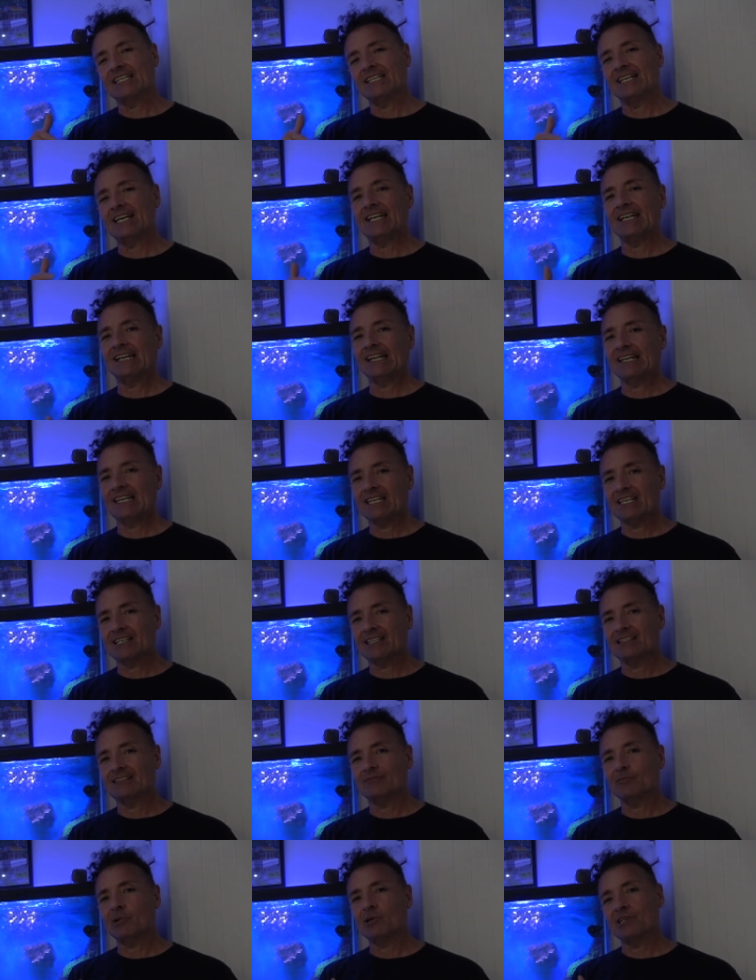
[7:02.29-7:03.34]
and
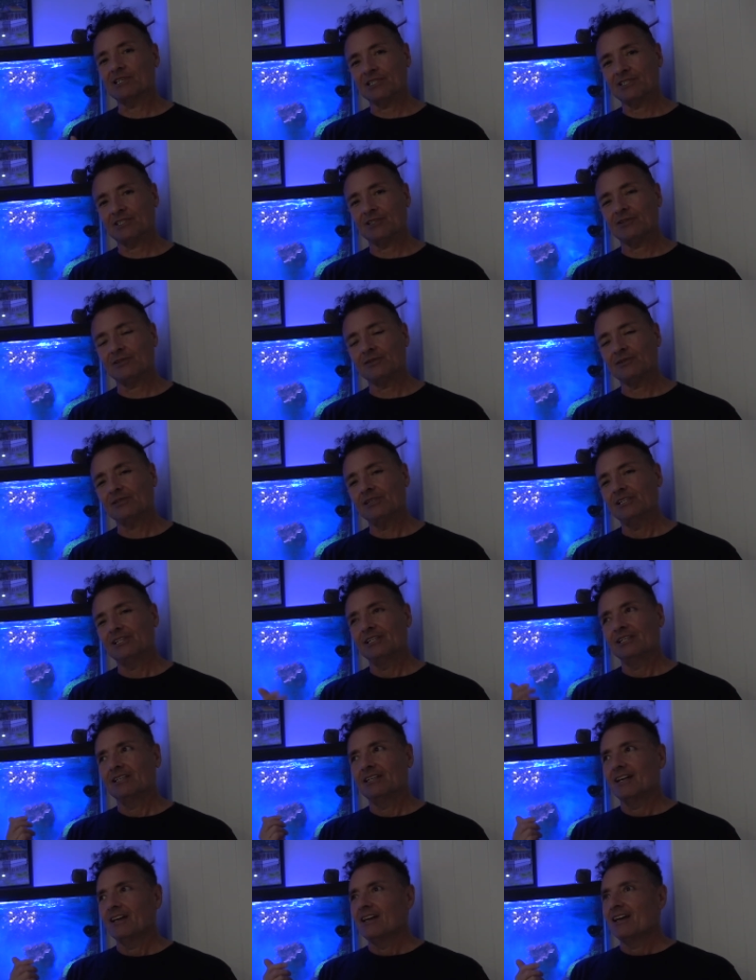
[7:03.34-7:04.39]
editing part 2.
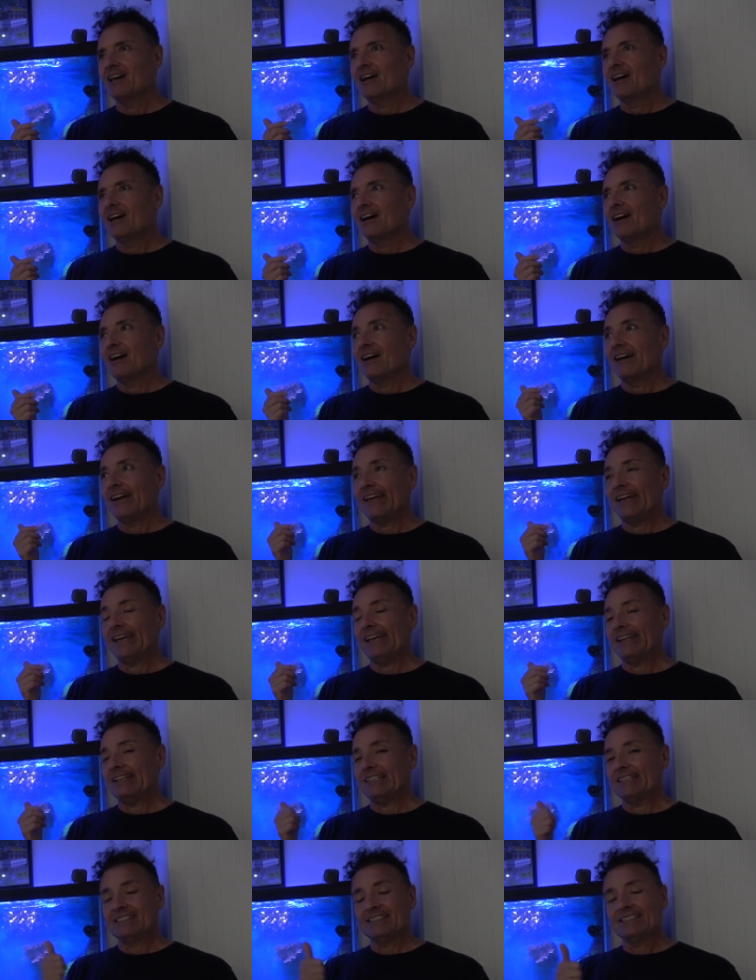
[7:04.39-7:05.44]

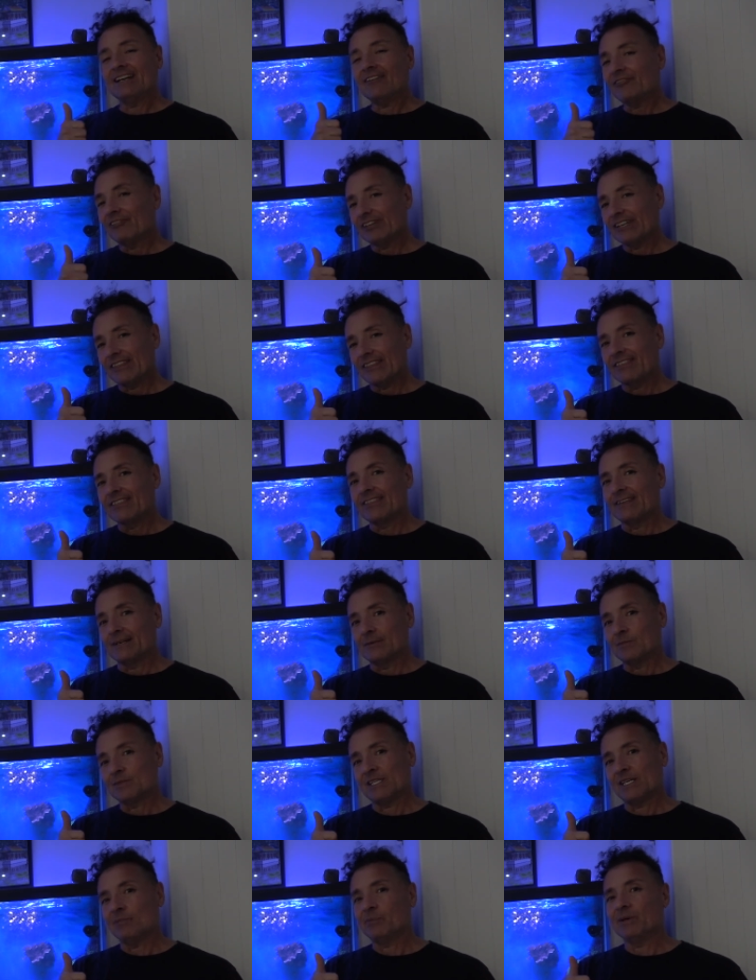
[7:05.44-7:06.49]
And it's definitely a
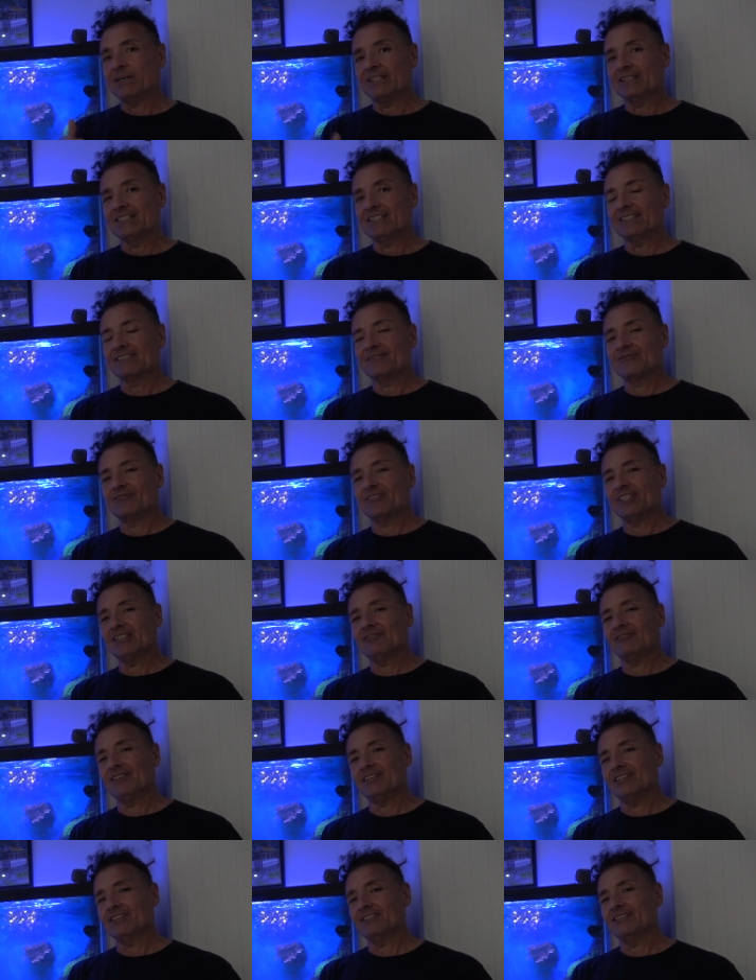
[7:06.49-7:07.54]
thumbs up on this fish
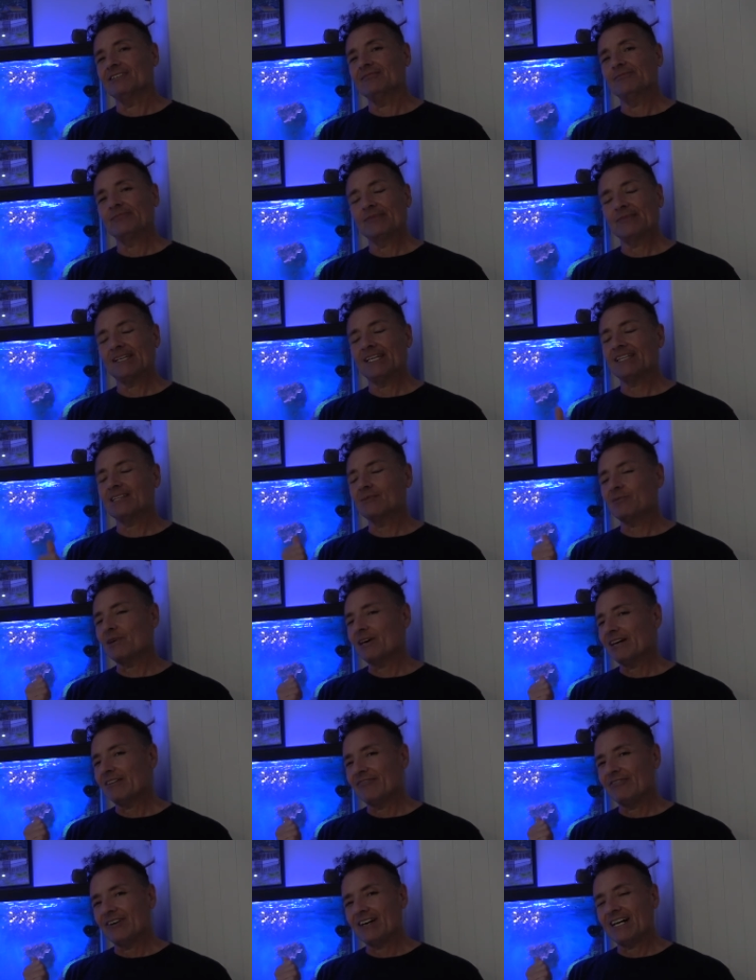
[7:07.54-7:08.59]
feeder. Get the
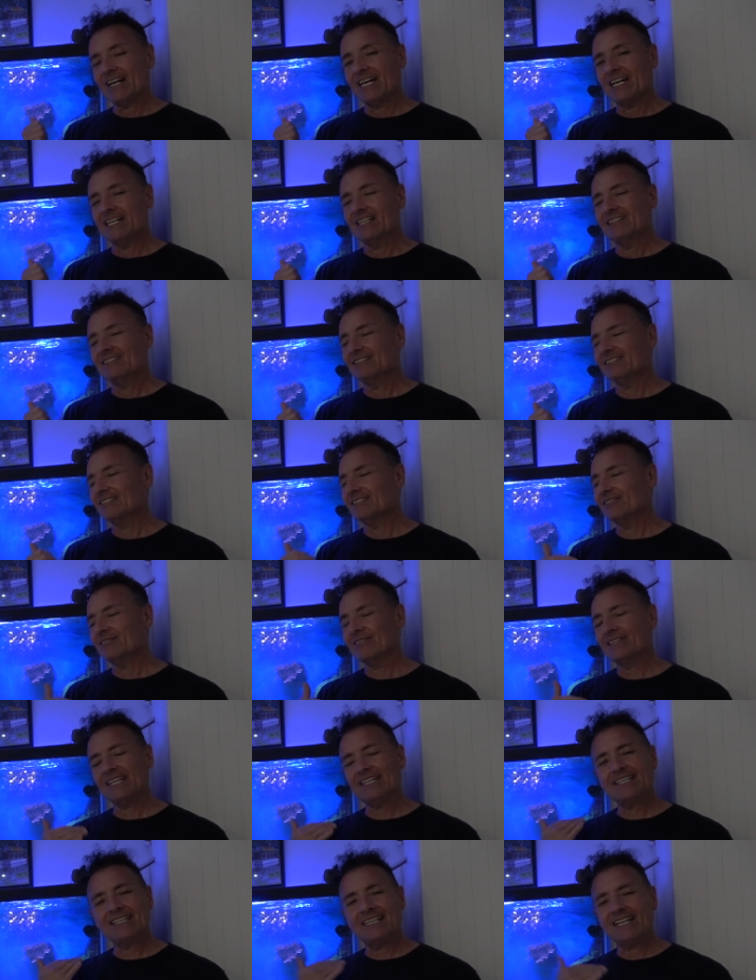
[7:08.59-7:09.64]
Wi-Fi, don't
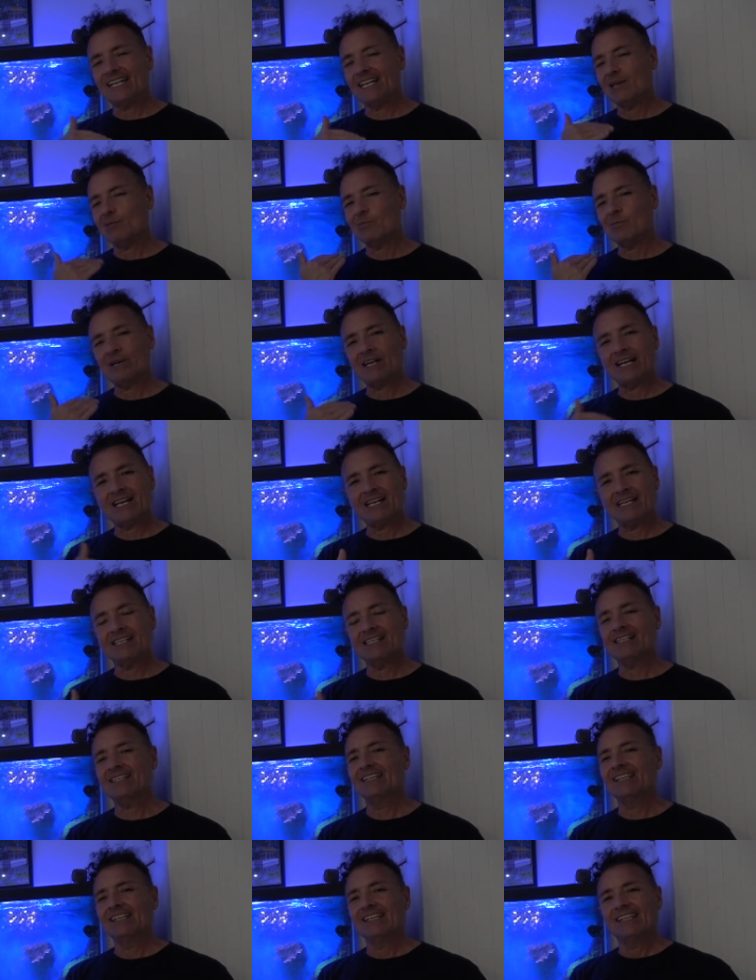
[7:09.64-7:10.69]
get the name brand,
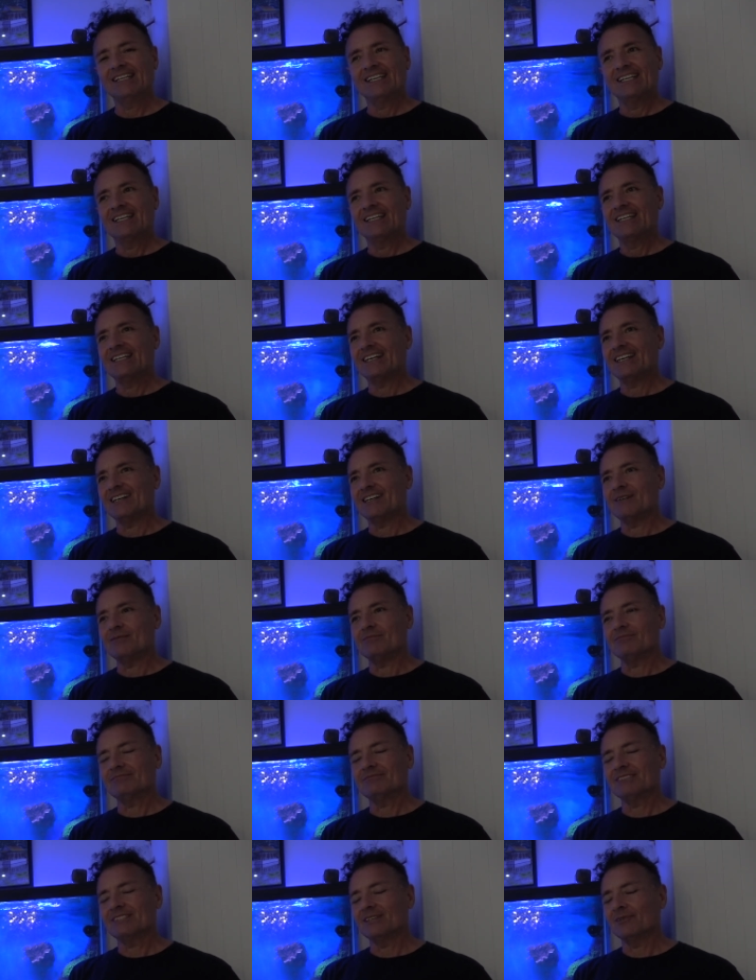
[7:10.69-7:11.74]

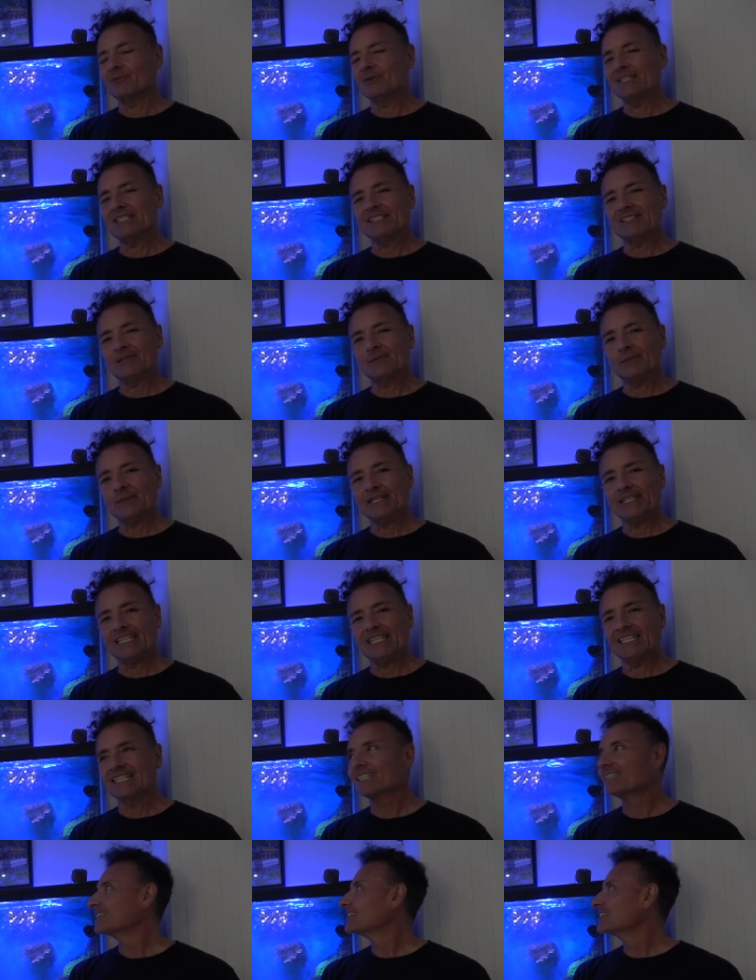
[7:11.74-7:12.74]
don't waste your money.